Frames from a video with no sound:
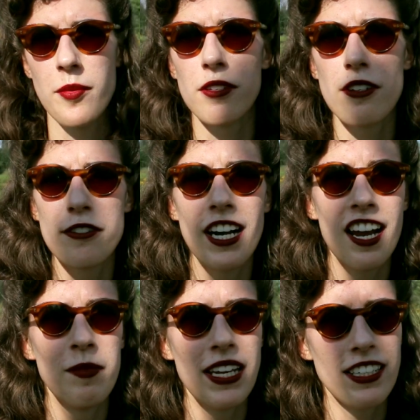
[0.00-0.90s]
I'm gonna try
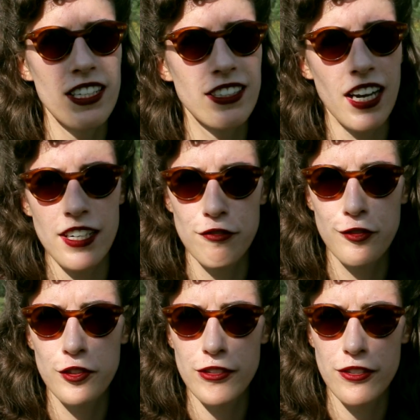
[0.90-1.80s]
and make it kind of
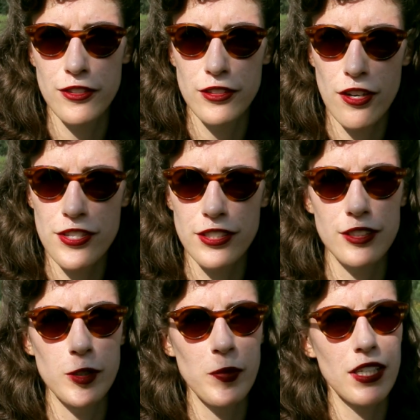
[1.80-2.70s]

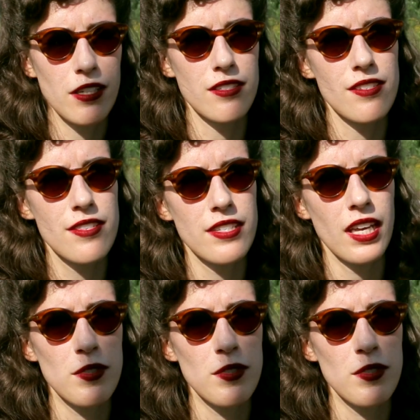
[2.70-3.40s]
chronological because,